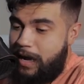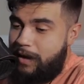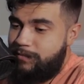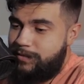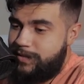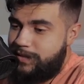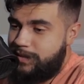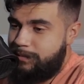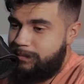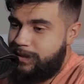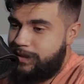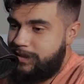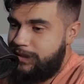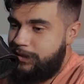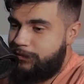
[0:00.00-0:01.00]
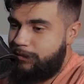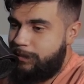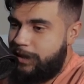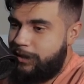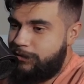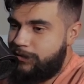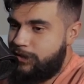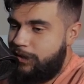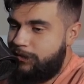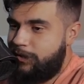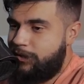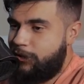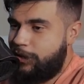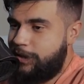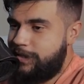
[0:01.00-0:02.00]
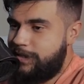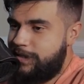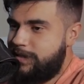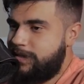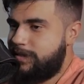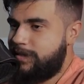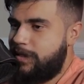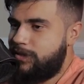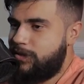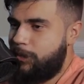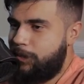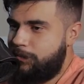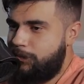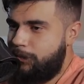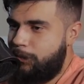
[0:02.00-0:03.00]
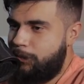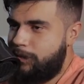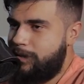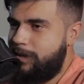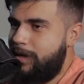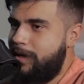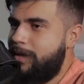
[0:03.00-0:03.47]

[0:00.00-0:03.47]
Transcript: obviously a big deal for Microsoft, and they're going to see success going forward